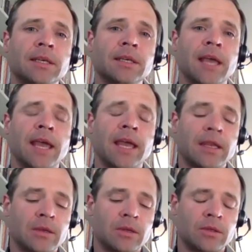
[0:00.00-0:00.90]

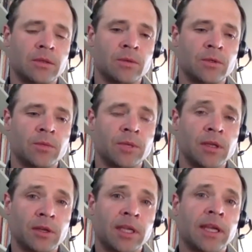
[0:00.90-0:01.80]
and you should be
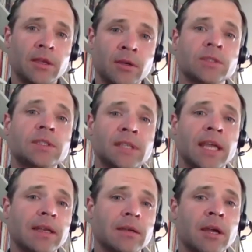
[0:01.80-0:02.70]
looking at your
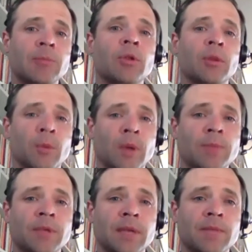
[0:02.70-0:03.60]
state unemployment
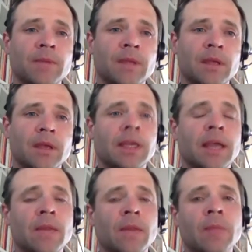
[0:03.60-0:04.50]
website. Mm-hmm.
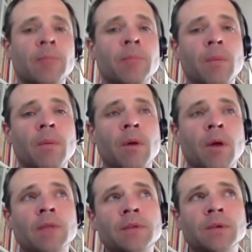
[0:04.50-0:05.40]
Again, th-
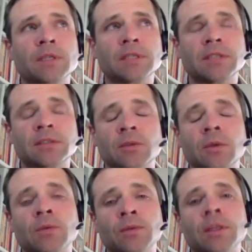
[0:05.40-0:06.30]
all of these organizations are
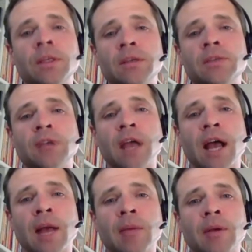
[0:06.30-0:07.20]
doing a really good
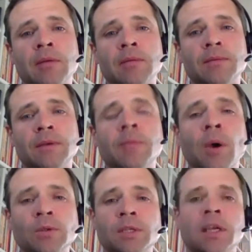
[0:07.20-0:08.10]
job of, of
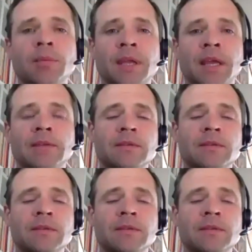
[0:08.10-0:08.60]
posting updates